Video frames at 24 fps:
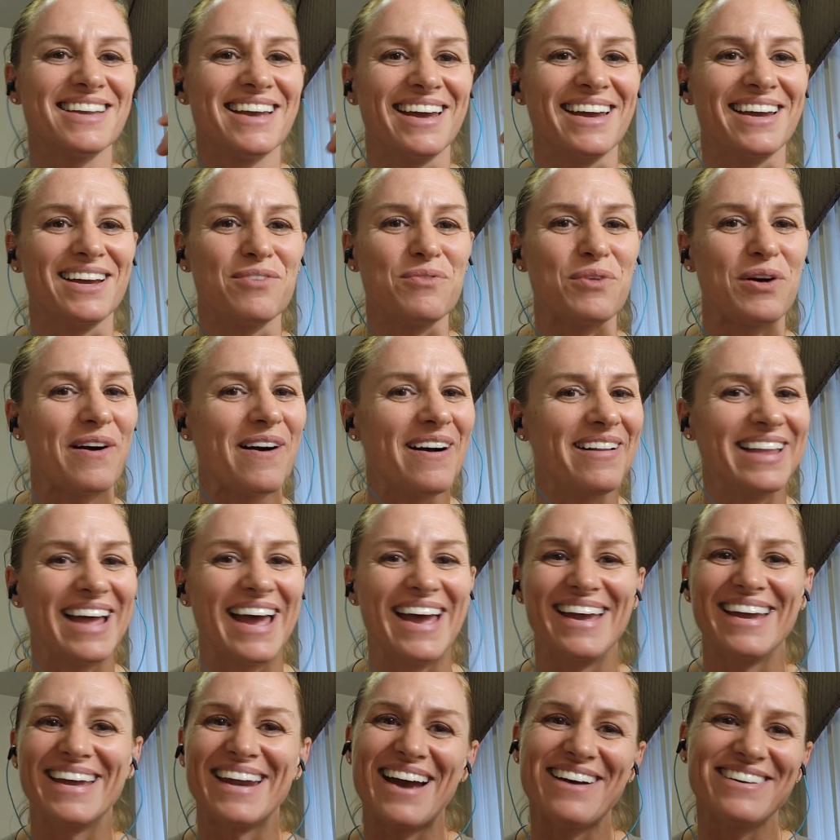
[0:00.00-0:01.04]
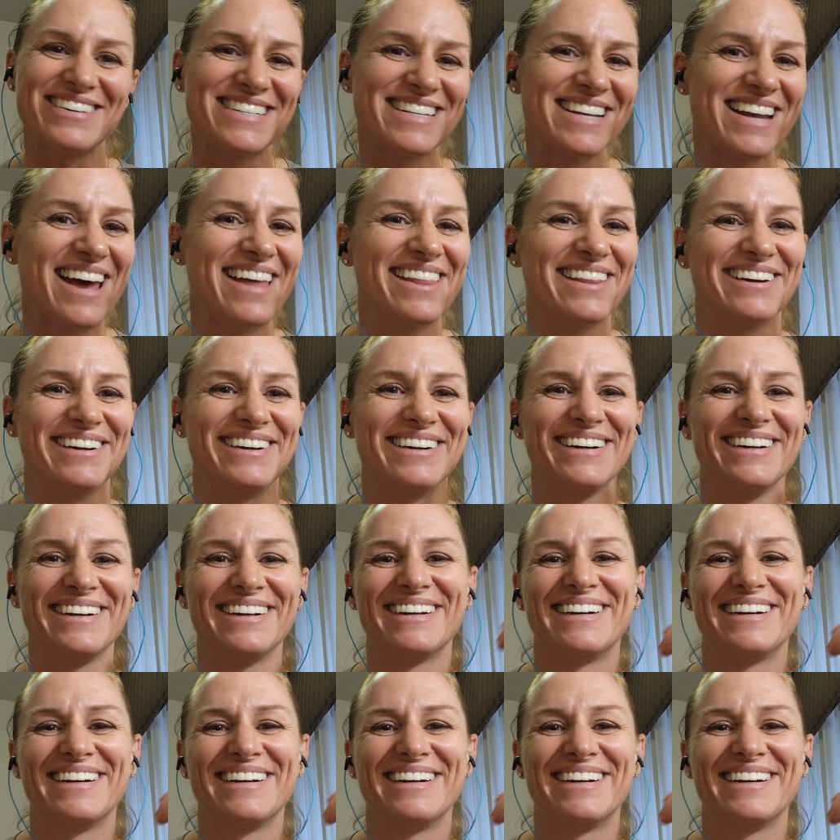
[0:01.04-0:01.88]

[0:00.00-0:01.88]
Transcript: and we're all hanging out together.